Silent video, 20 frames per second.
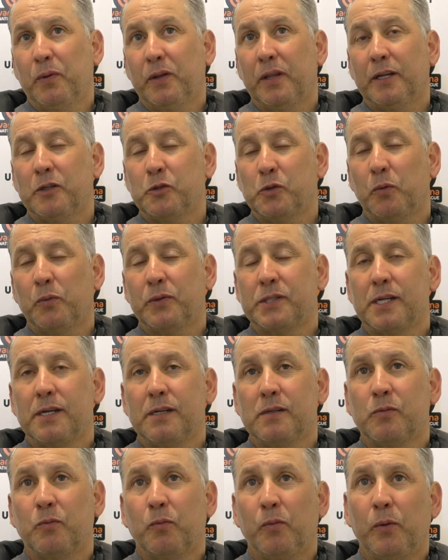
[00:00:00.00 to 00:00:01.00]
But that's what we
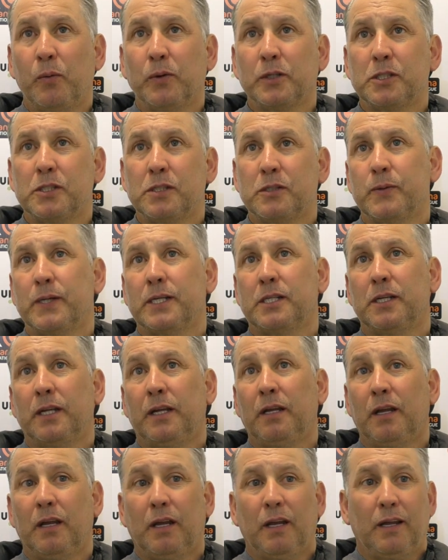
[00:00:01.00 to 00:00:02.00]
said. We wanted to
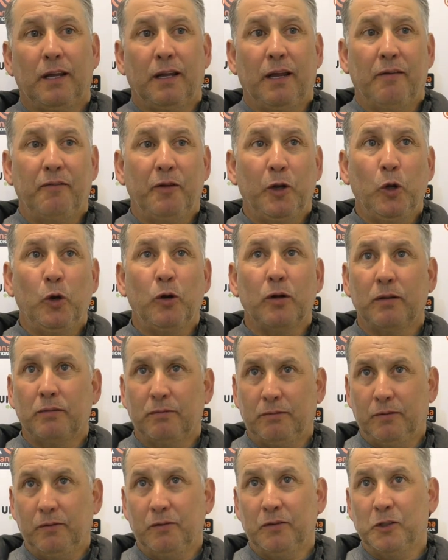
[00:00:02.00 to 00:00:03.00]
actually, if you look at
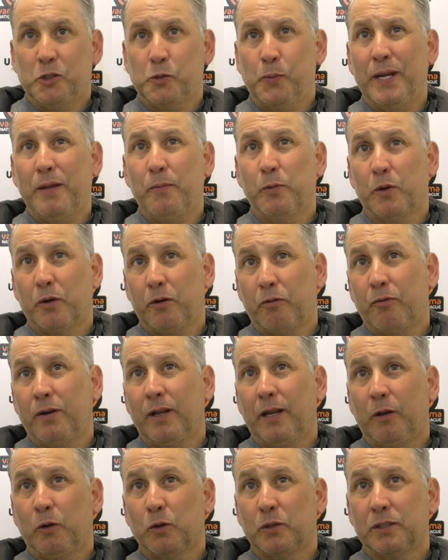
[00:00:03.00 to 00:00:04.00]
Spennymoor, a
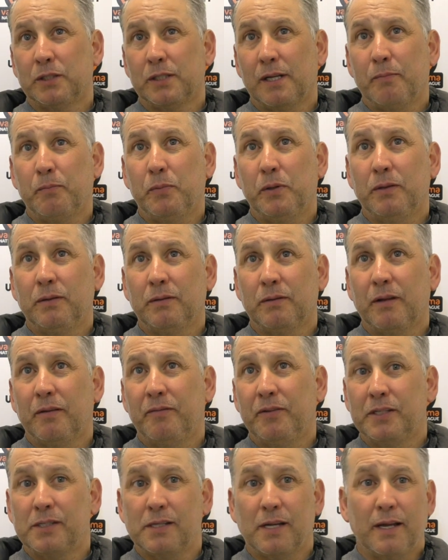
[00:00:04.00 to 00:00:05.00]
really good example.
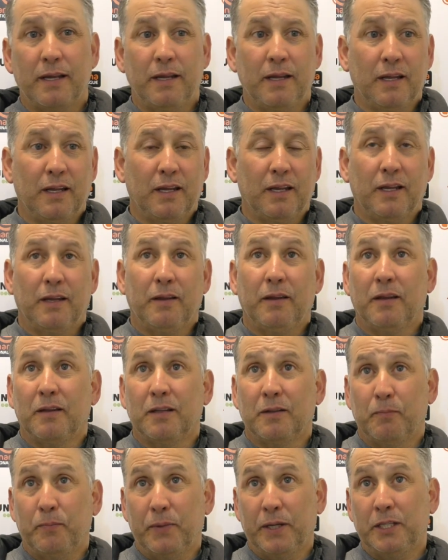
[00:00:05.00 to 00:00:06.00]
If you say
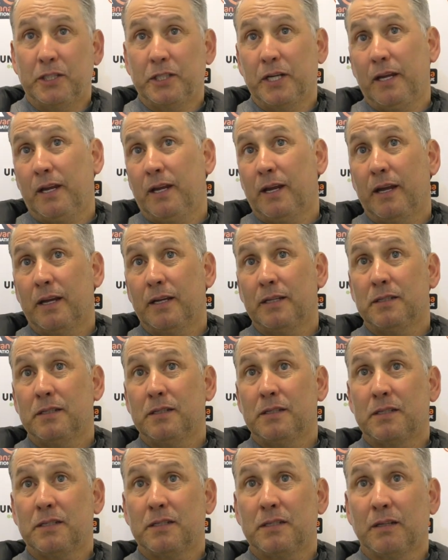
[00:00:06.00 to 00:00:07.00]
Big J
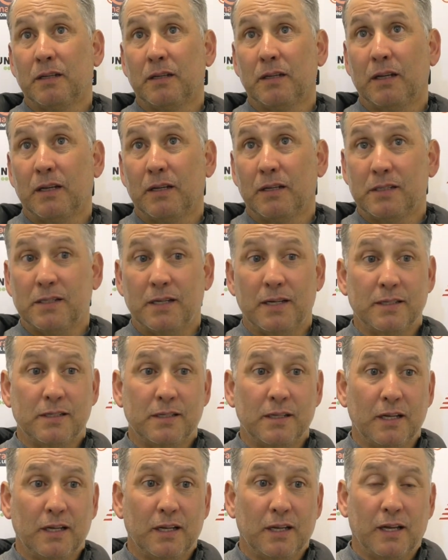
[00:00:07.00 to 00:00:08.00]
Curtis, I said
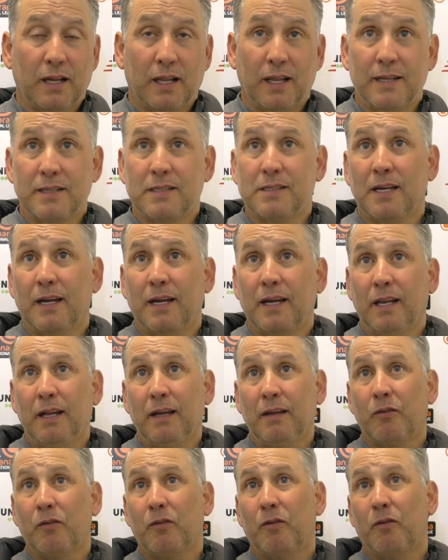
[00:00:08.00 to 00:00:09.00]
Glenn Taylor,